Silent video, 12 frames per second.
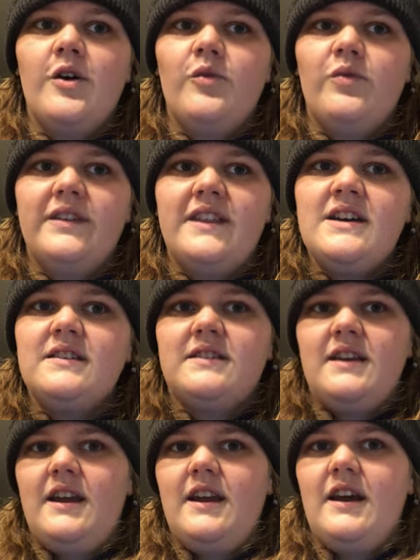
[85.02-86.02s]
With that
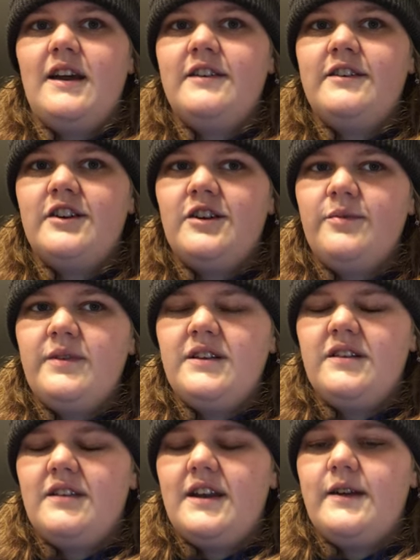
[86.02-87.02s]
said, I
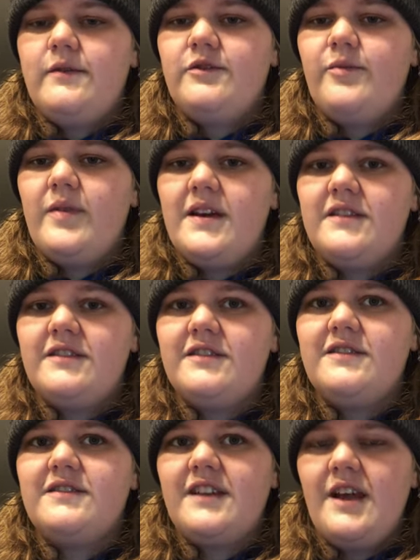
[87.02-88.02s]
determined that it was best to
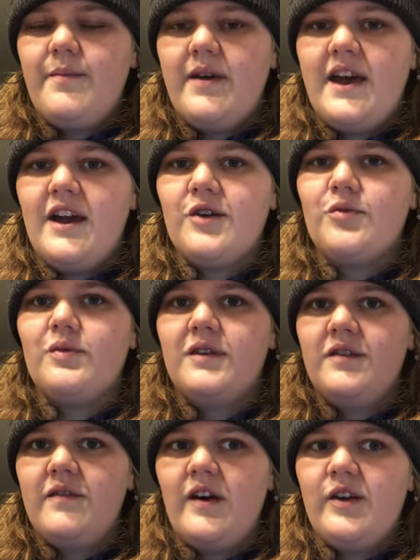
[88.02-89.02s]
step back,
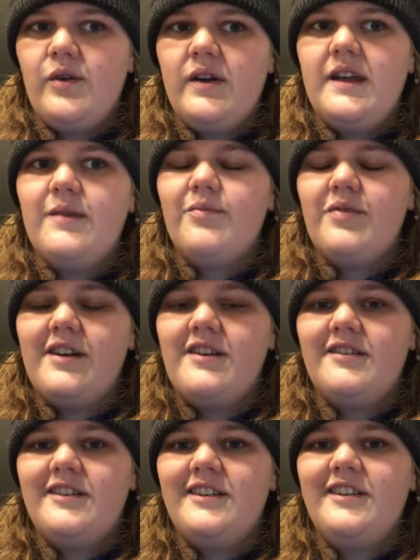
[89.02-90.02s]
reevaluate, pray
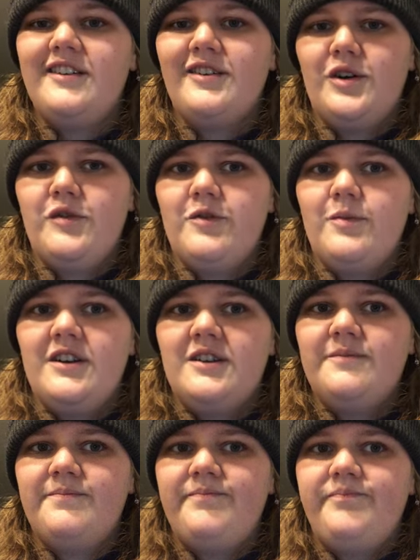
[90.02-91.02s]
on it, and go from there.
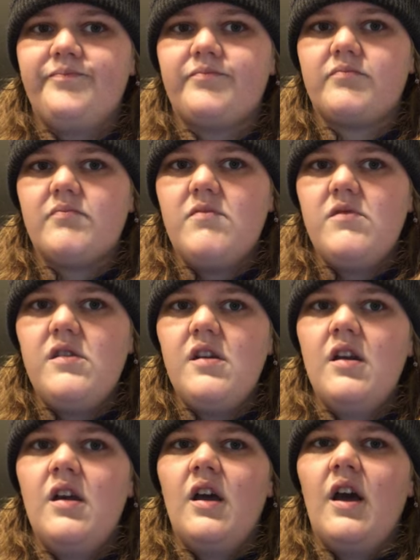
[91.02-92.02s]

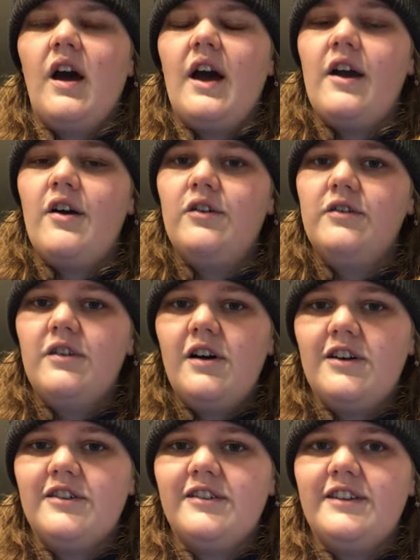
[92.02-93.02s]
I
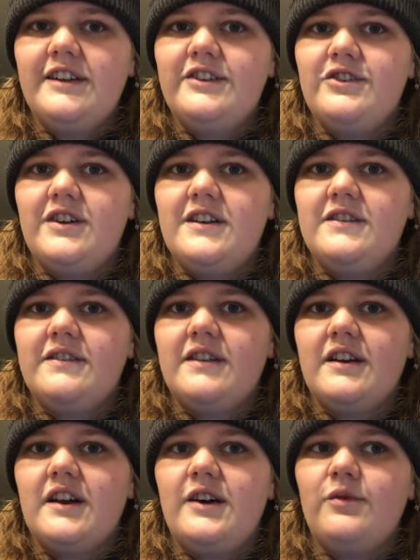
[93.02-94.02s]
wholeheartedly trust
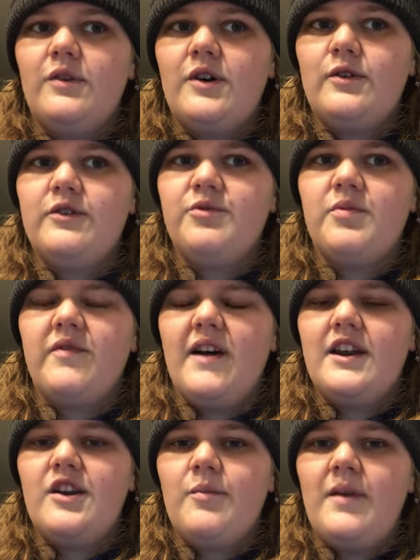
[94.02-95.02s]
that God will always
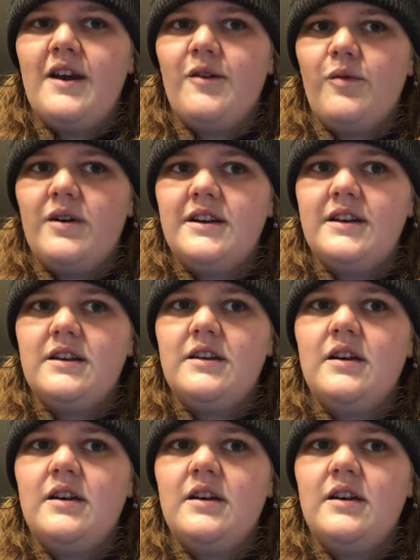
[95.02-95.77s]
provide no matter what,